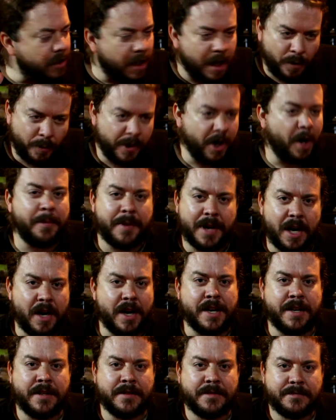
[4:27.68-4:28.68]
And we are
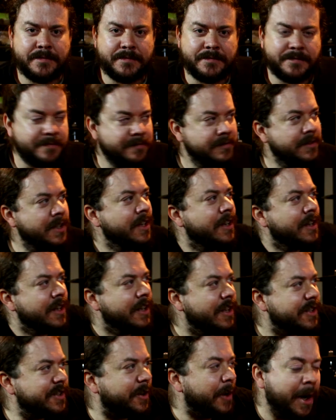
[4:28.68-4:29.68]
buried.
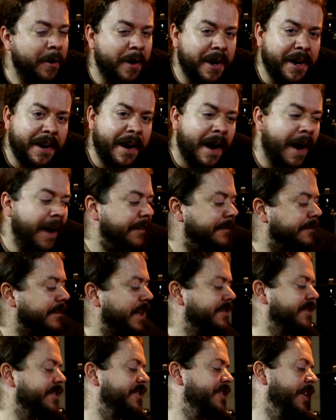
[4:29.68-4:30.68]
So anyway, yeah,
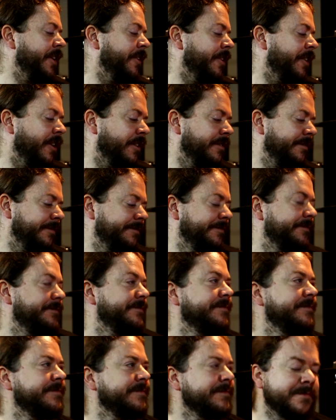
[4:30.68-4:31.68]
that's the general
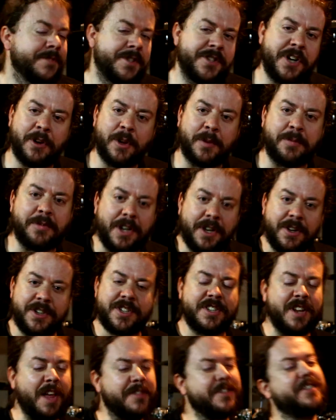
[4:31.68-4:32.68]
approach.
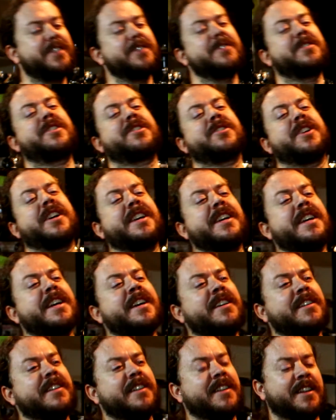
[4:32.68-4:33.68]
Nothing too
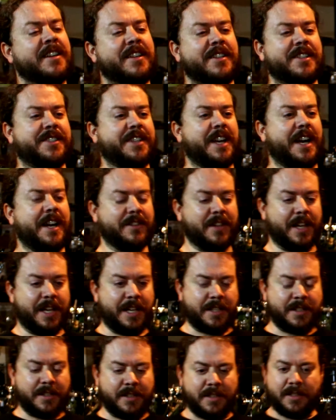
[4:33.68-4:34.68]
tricky, just kind of
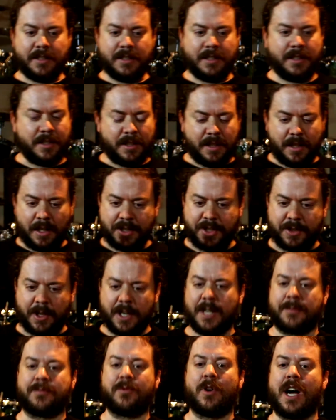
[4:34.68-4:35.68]
like a straight
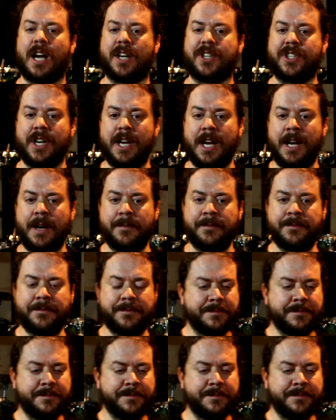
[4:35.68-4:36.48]
up rock jam.